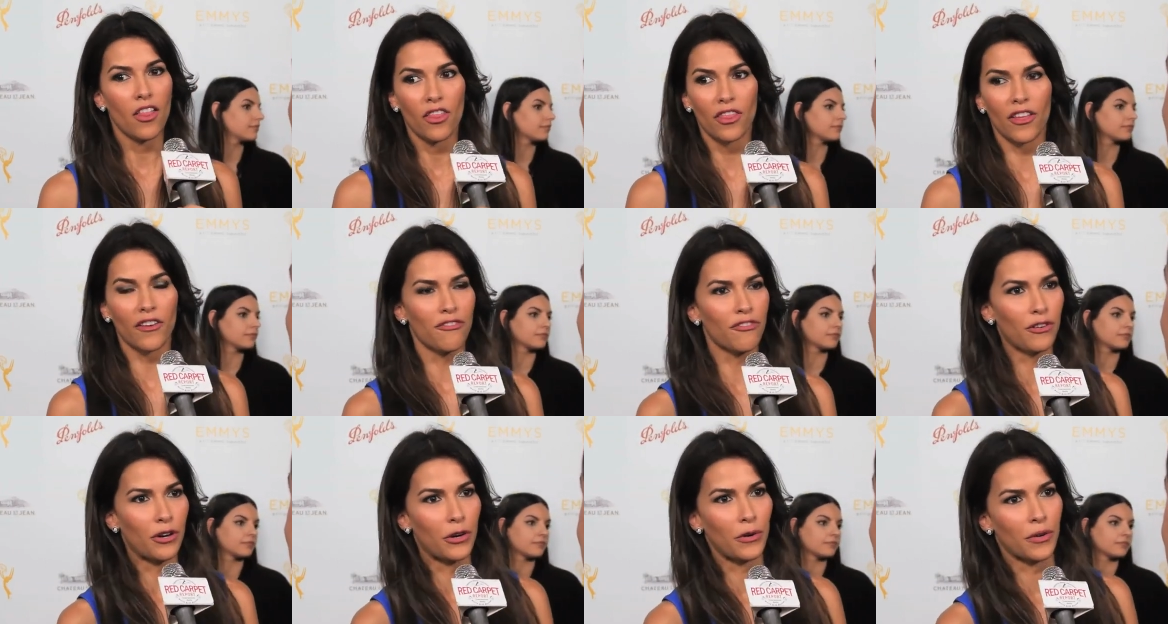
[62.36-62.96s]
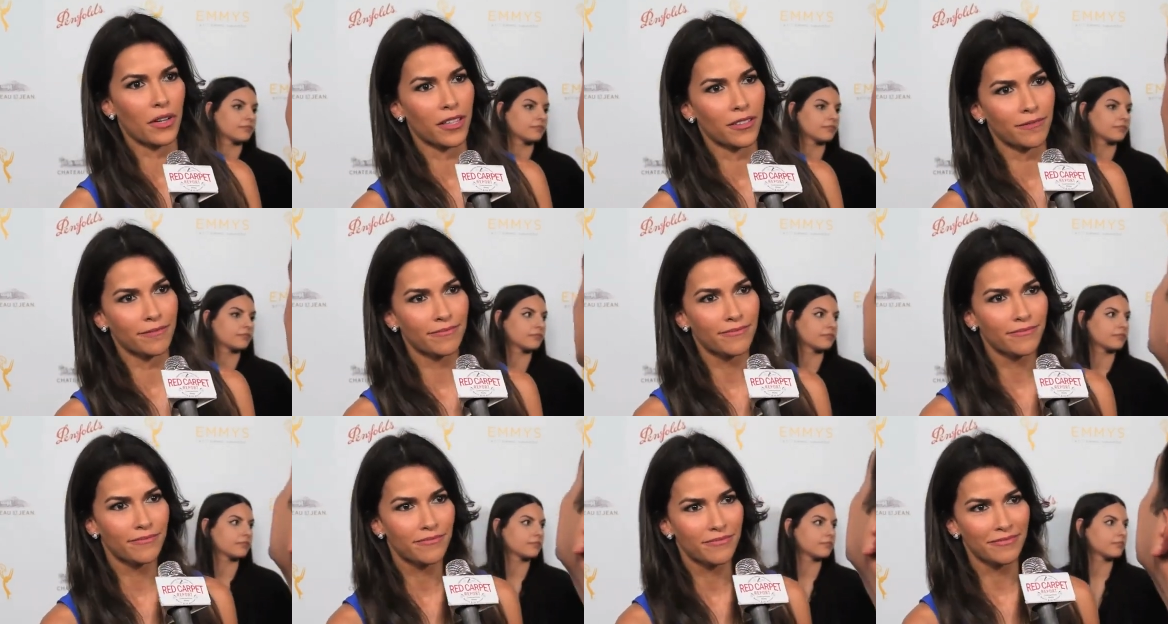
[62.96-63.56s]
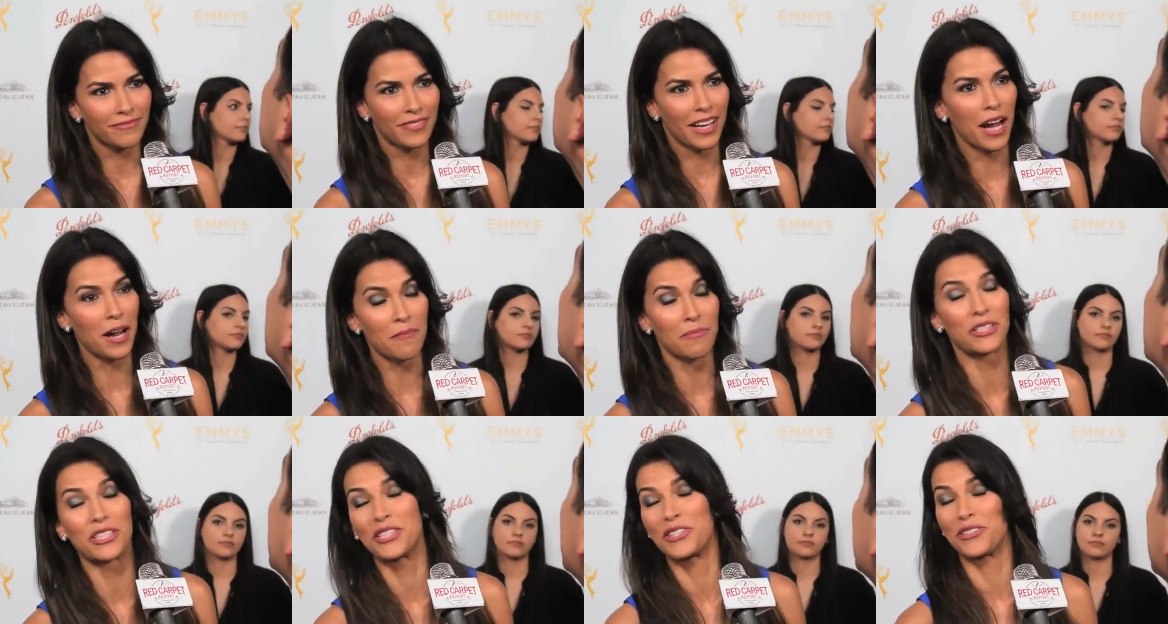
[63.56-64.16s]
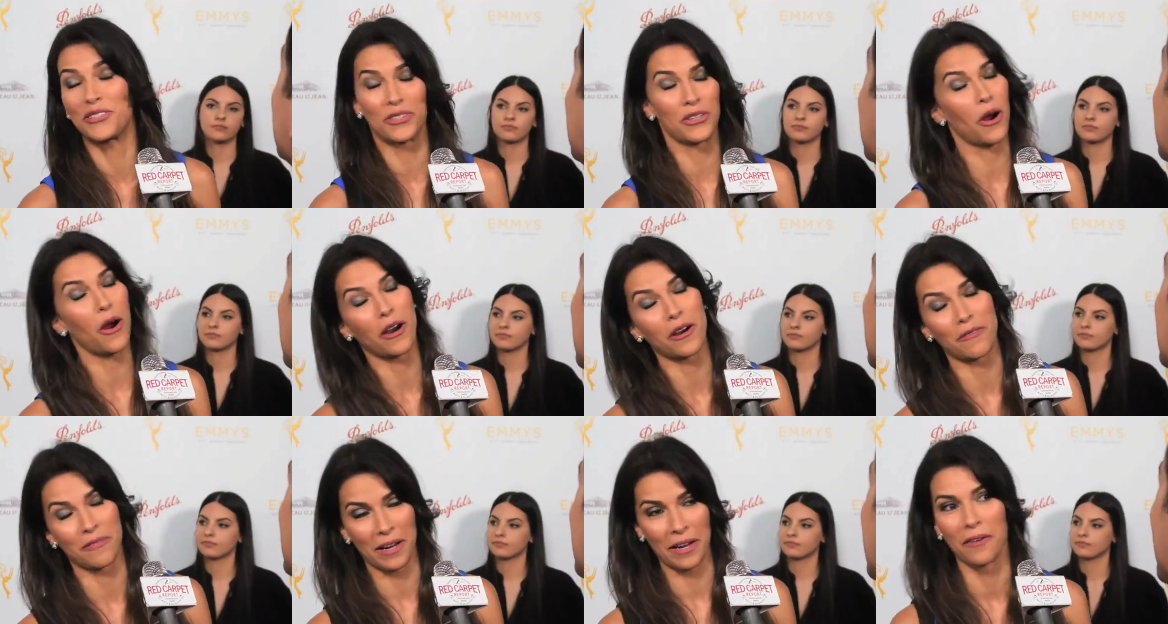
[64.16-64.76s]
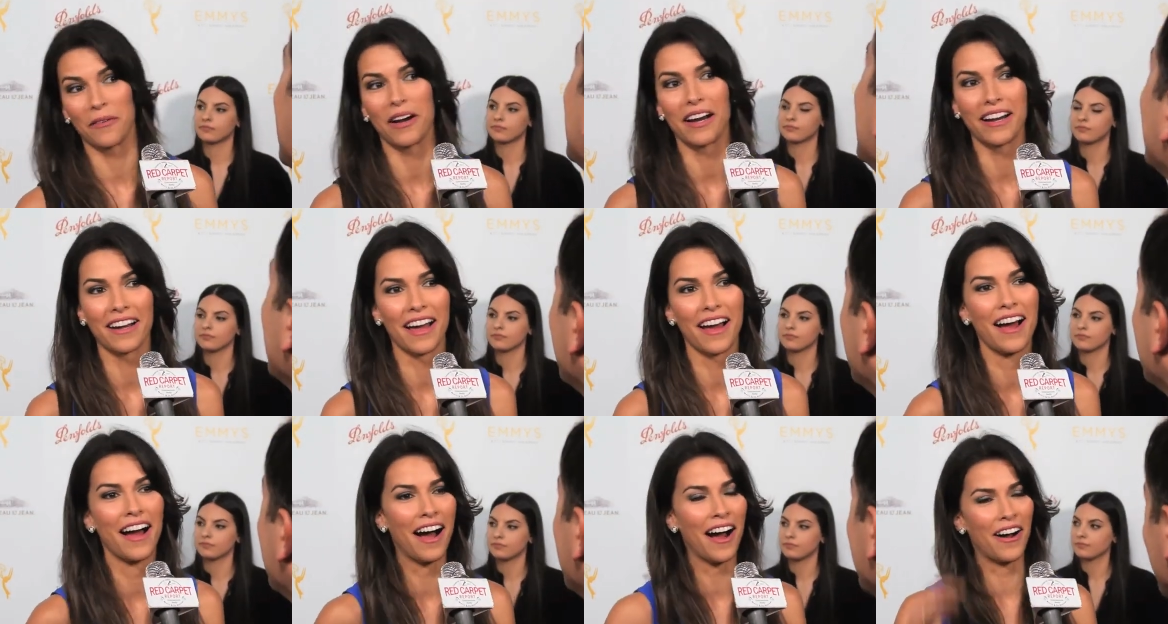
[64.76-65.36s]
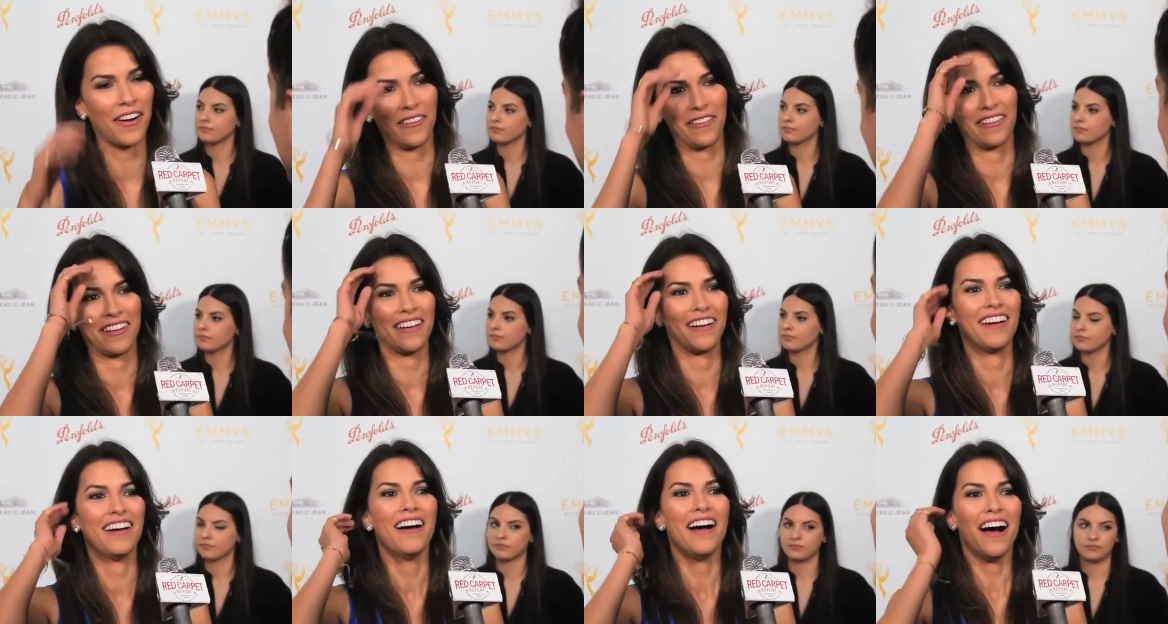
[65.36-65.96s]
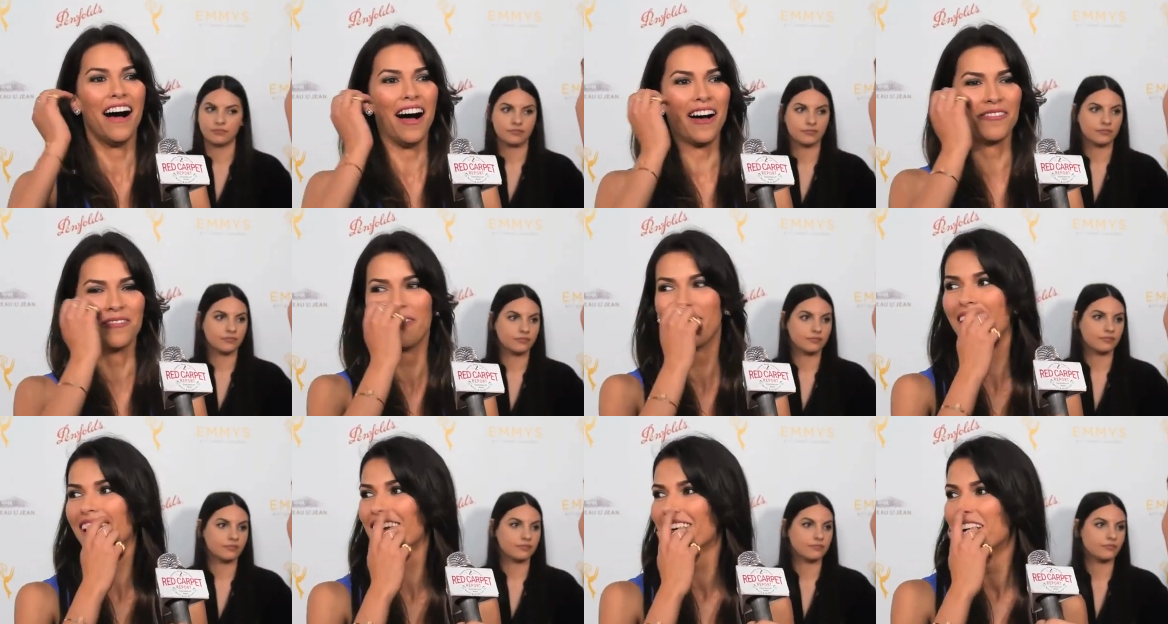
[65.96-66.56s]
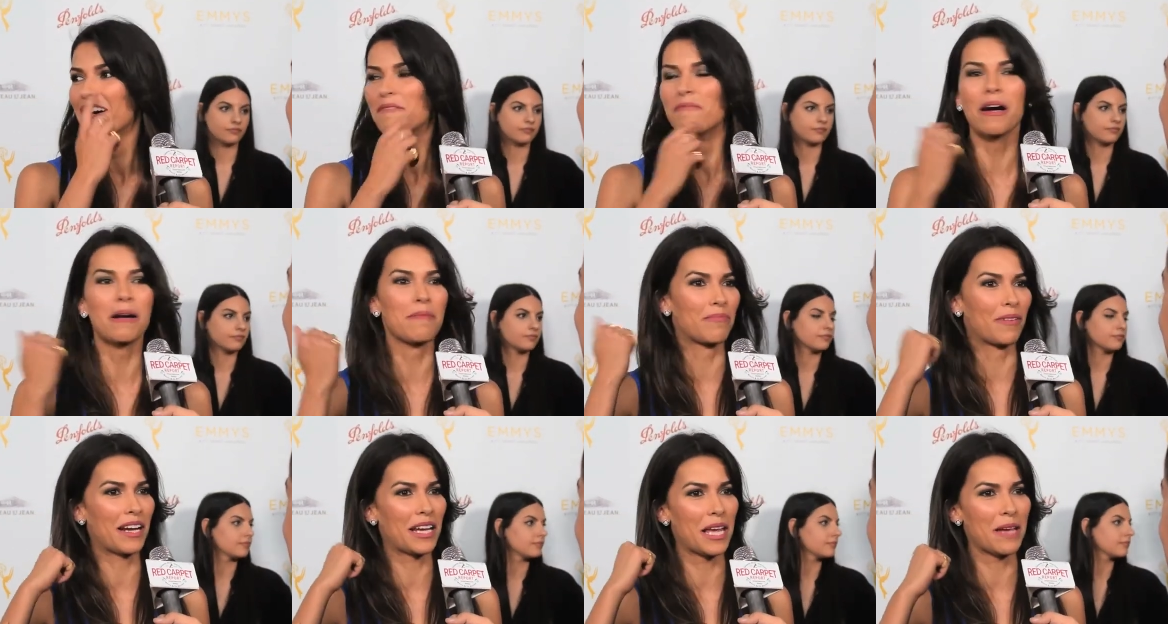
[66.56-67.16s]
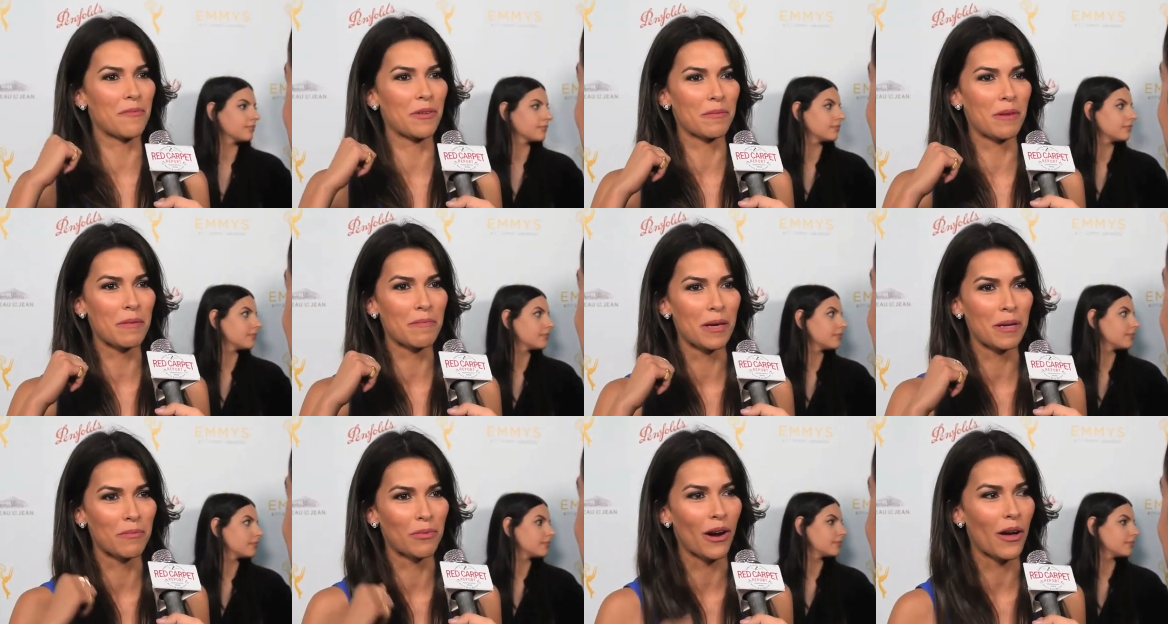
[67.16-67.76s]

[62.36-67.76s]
Speaker 1: The food. I'm starving right now. I'm like, I came with my big